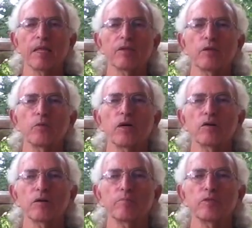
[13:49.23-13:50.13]
you're
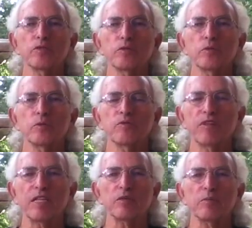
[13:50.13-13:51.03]
welcome to
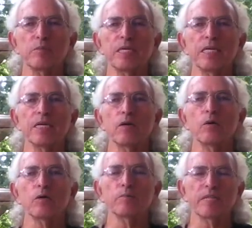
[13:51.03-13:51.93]
follow me
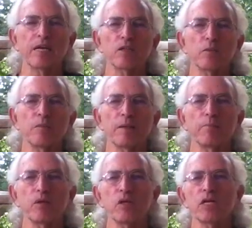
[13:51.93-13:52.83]
or download my
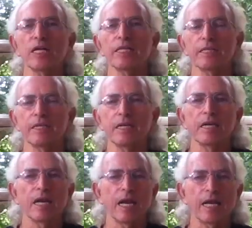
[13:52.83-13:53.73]
book, and
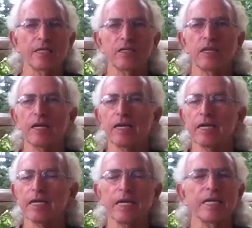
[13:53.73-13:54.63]

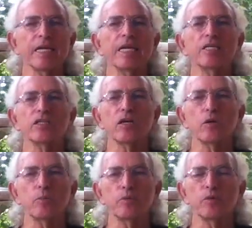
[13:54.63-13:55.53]
in any case I
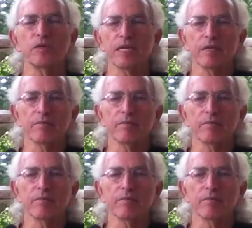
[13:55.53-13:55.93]
hope you